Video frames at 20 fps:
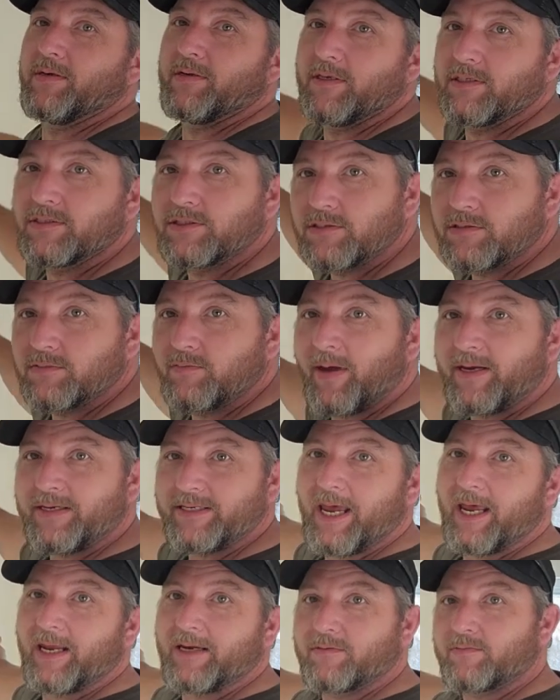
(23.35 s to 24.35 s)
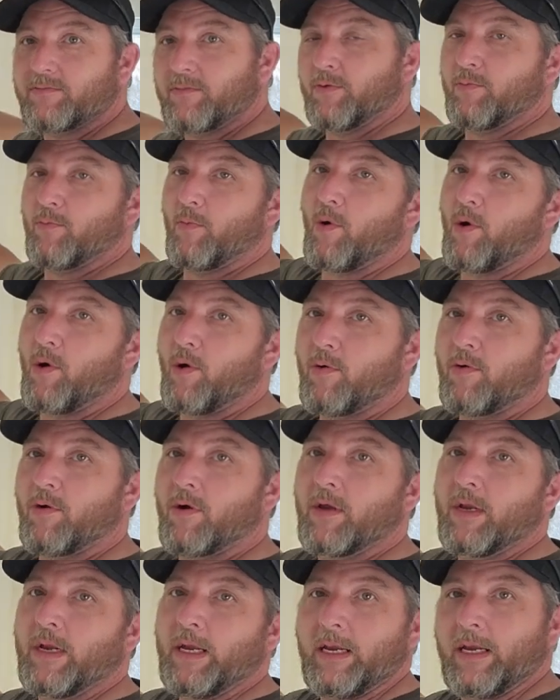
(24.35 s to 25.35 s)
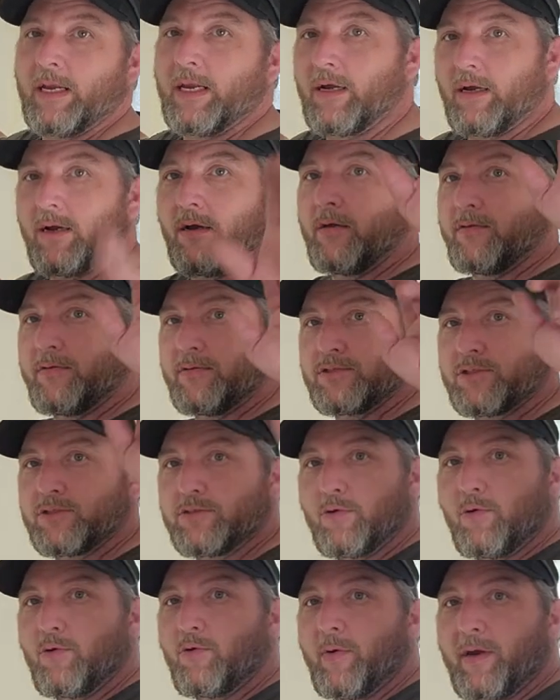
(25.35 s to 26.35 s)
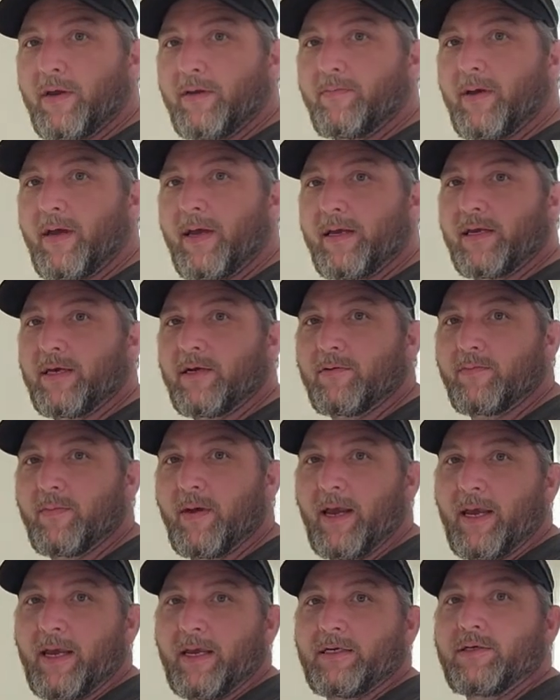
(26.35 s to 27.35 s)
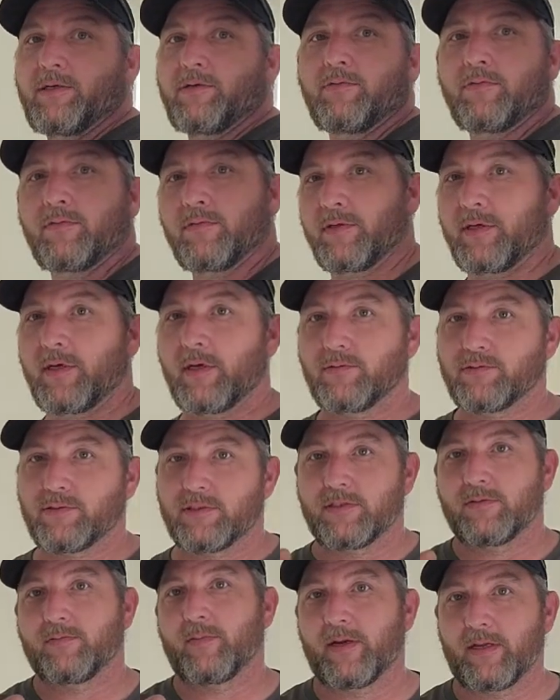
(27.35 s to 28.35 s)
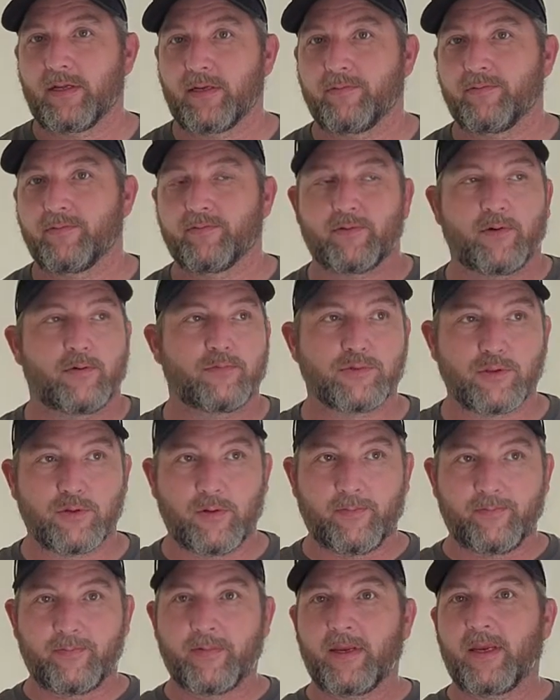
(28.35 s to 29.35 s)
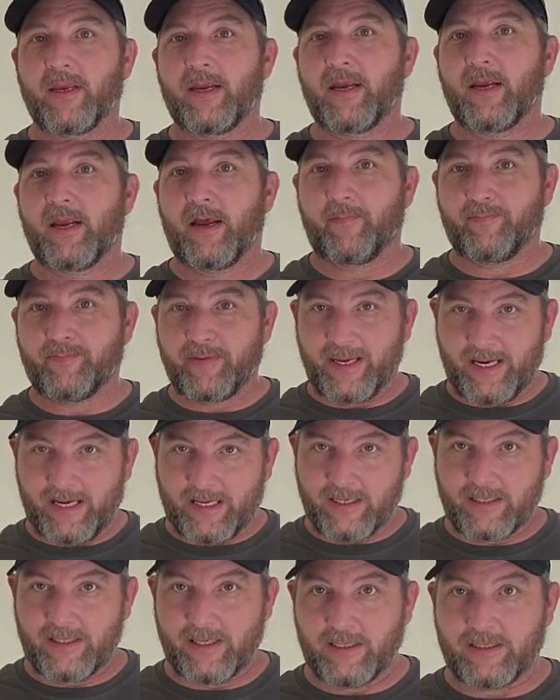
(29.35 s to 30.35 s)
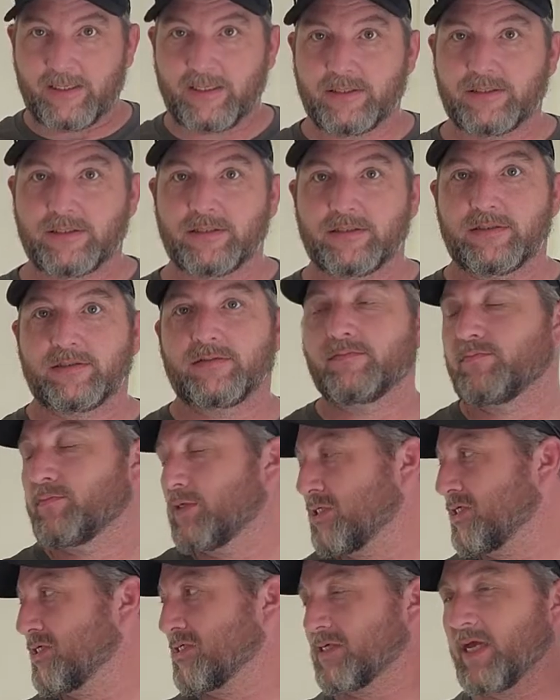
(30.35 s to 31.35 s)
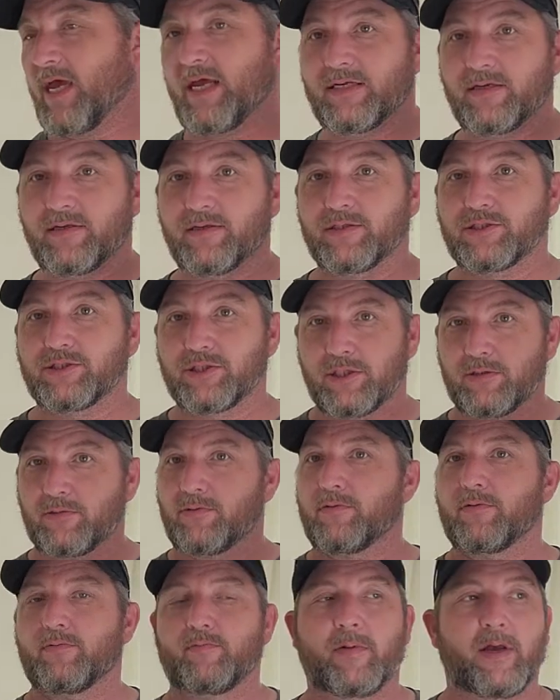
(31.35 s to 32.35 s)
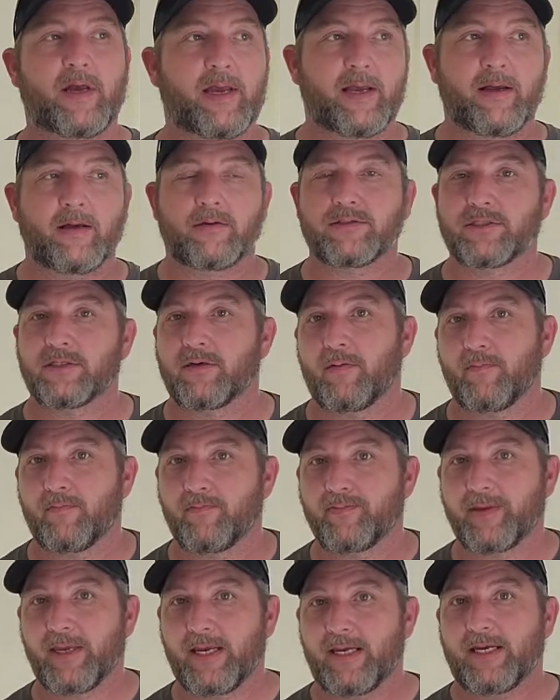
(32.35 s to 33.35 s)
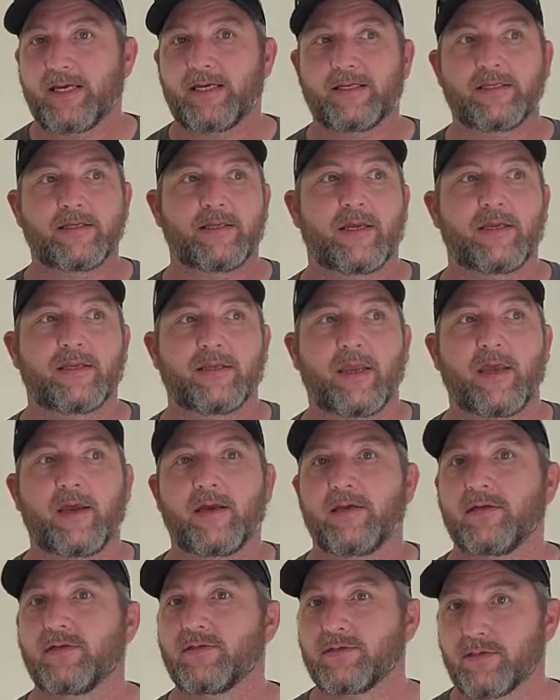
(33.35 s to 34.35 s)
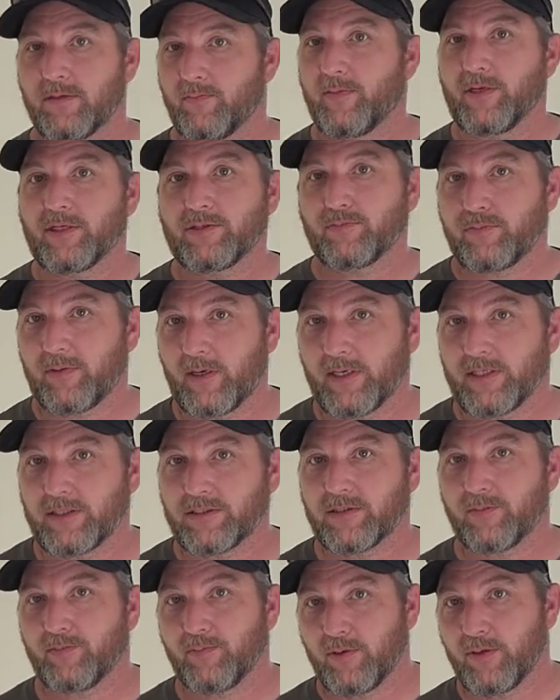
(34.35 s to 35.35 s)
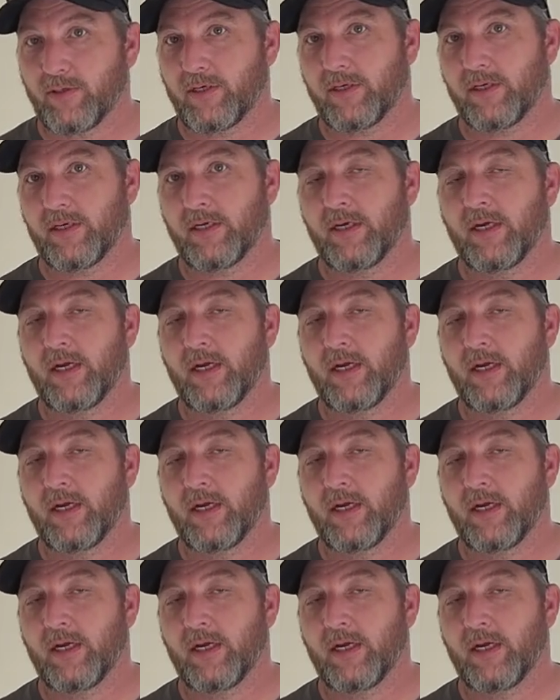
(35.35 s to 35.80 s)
This is my dining room wall. There's a doorway back here behind me that goes into my living room. So I'm thinking that this is kind of the center of my house, and I'm thinking that that is the best place to put it.